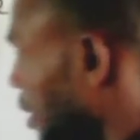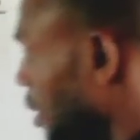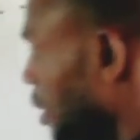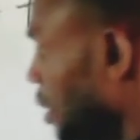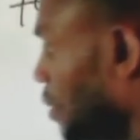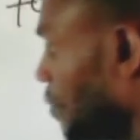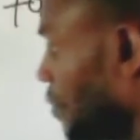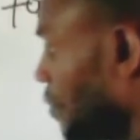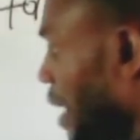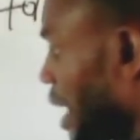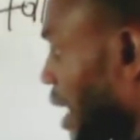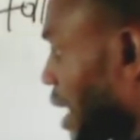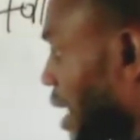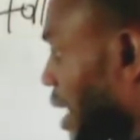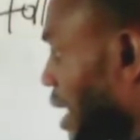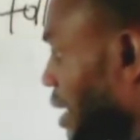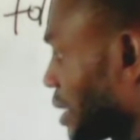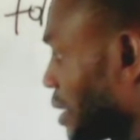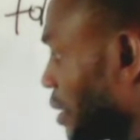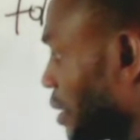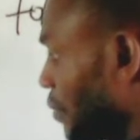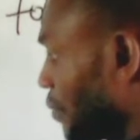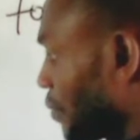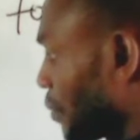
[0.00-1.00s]
If you are
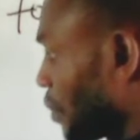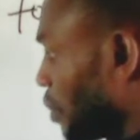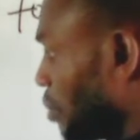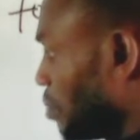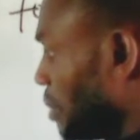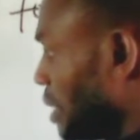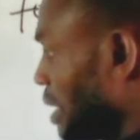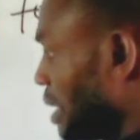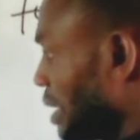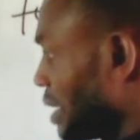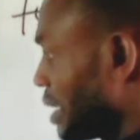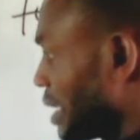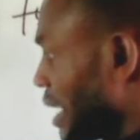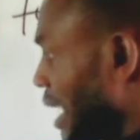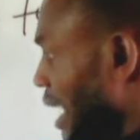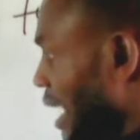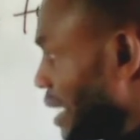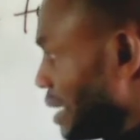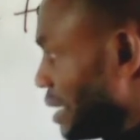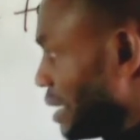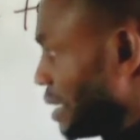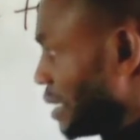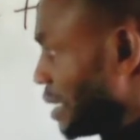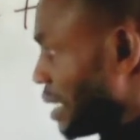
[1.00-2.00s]
counting from this
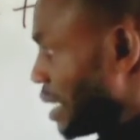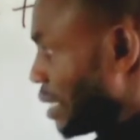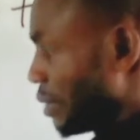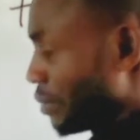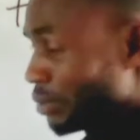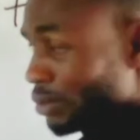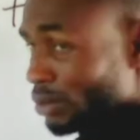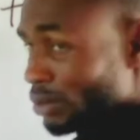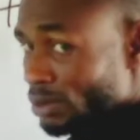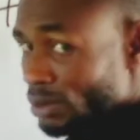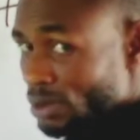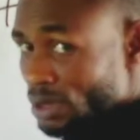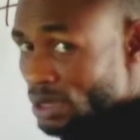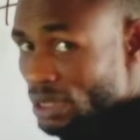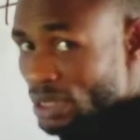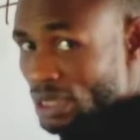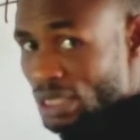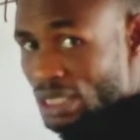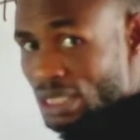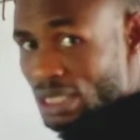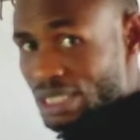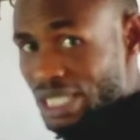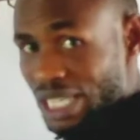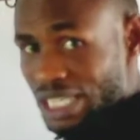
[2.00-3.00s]
edge now,
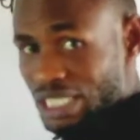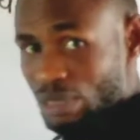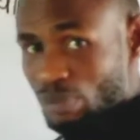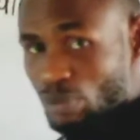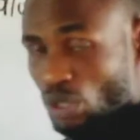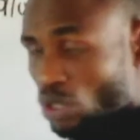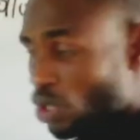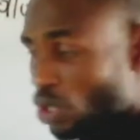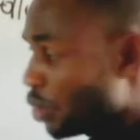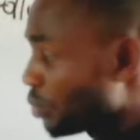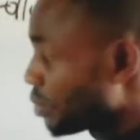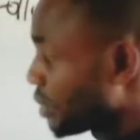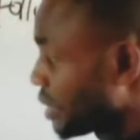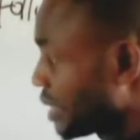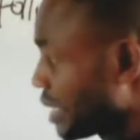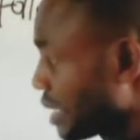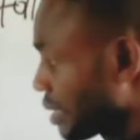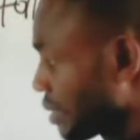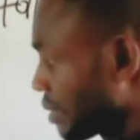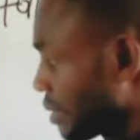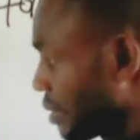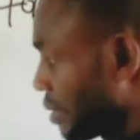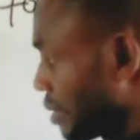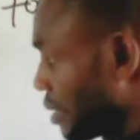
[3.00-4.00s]
it has become
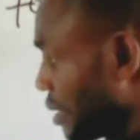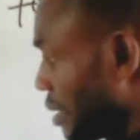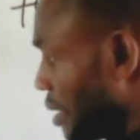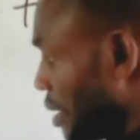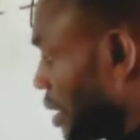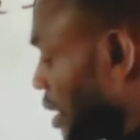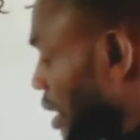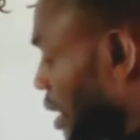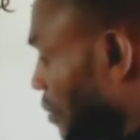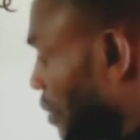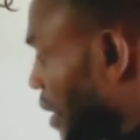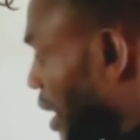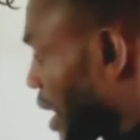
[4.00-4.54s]
6. If you are